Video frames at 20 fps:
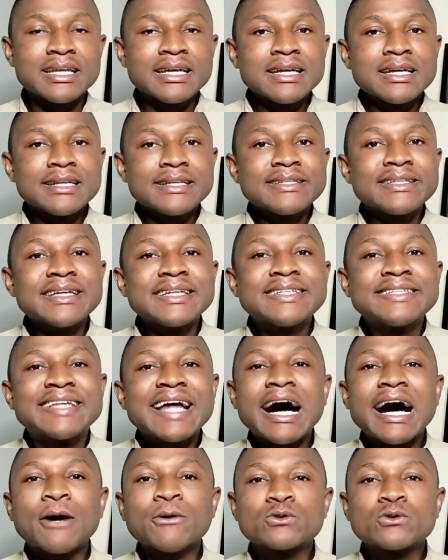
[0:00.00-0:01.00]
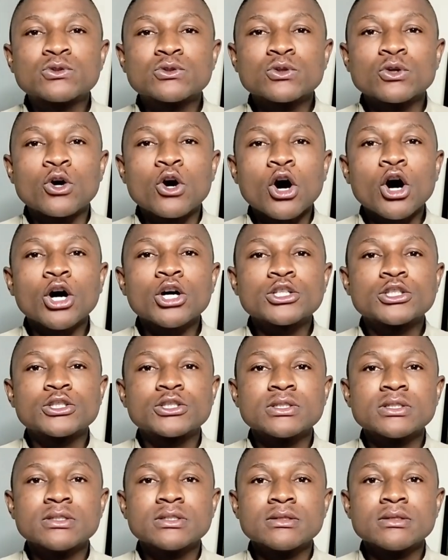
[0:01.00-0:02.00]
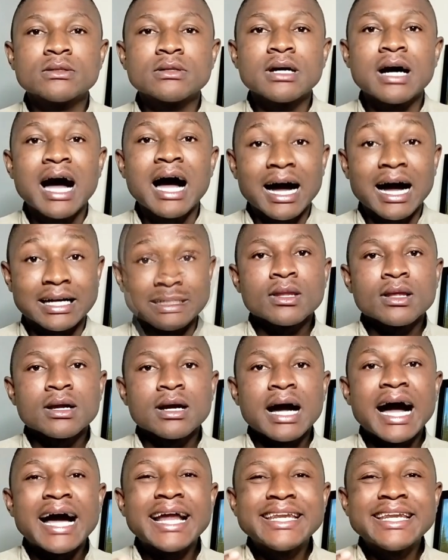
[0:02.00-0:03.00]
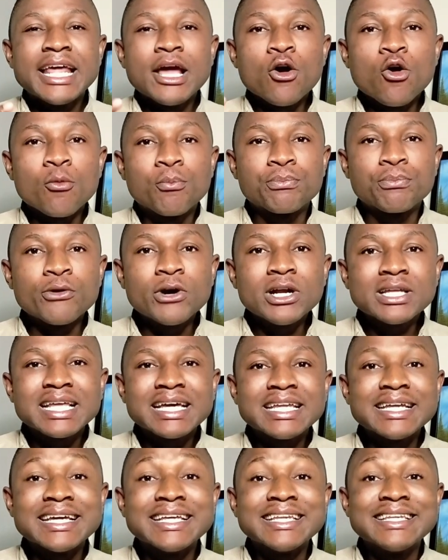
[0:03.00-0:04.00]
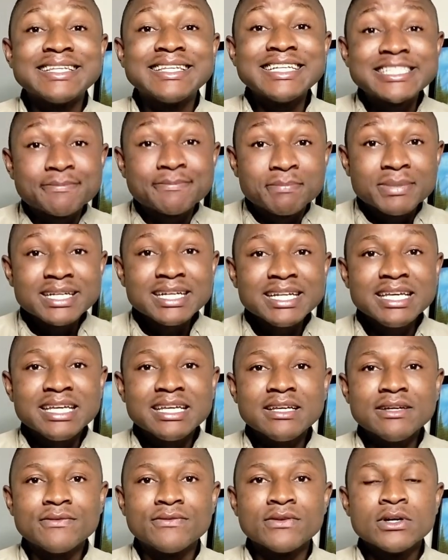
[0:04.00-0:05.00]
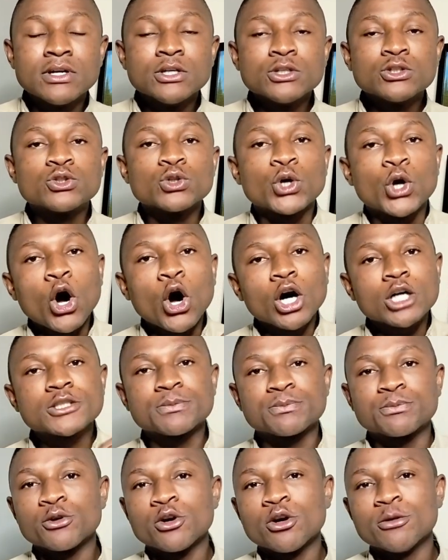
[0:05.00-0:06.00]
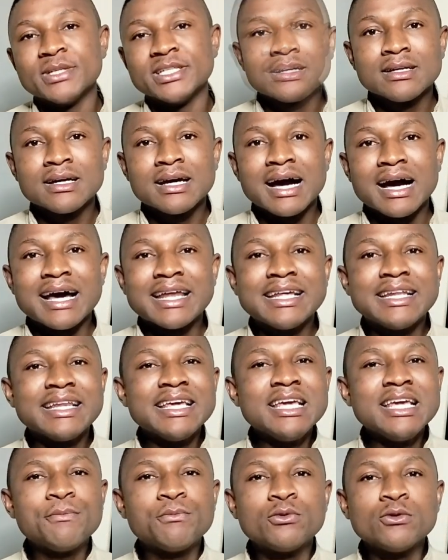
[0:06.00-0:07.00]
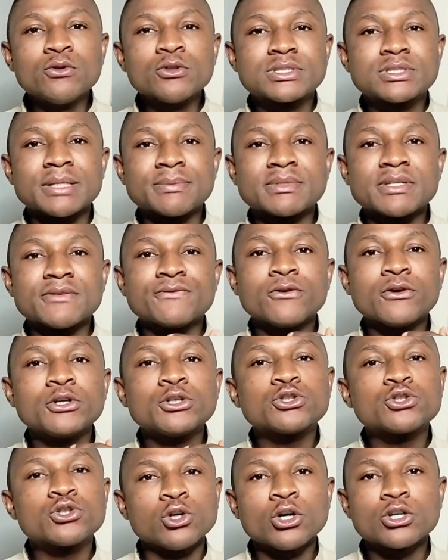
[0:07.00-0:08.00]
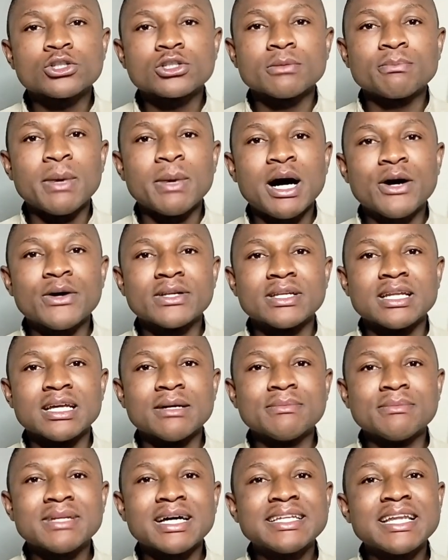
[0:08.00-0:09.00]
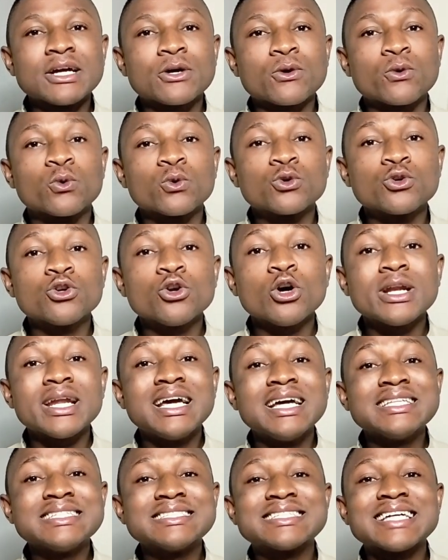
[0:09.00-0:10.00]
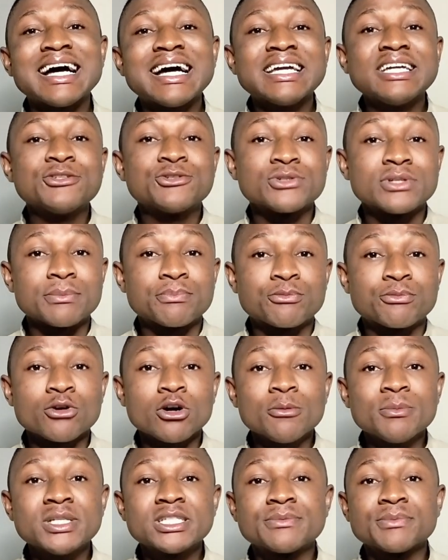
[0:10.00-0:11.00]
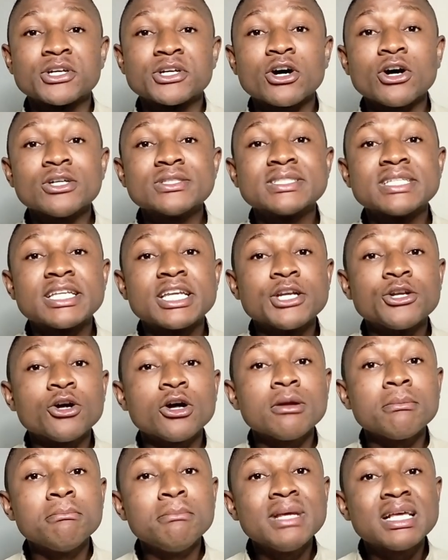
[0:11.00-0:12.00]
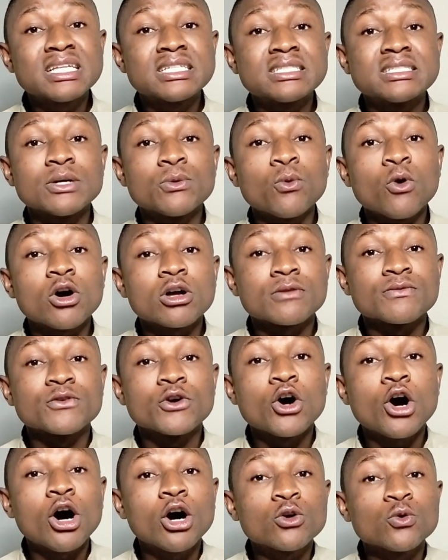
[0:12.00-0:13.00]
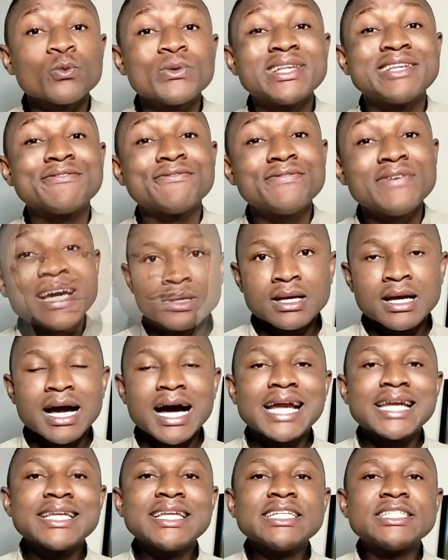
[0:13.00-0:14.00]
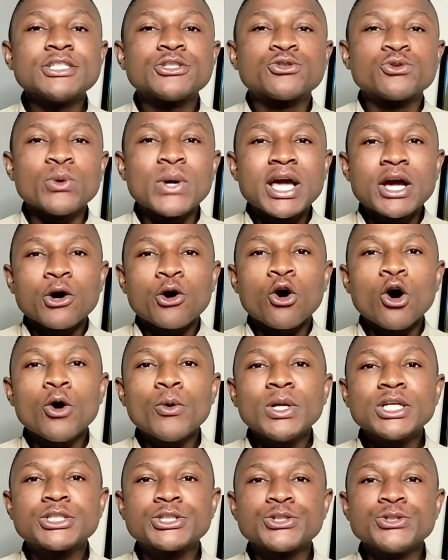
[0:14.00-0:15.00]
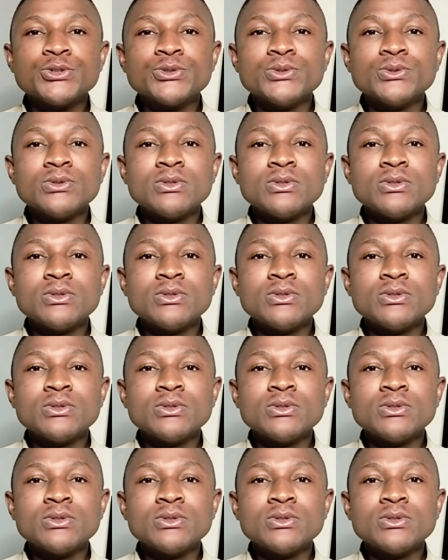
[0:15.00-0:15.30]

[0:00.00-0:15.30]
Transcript: they doubt God's heart. And they operated in disbelief to God's promise. And in Hebrews chapter 4, it talked about them that they could not enter into the promise because they did not mix the word of God with faith. And this is to encourage you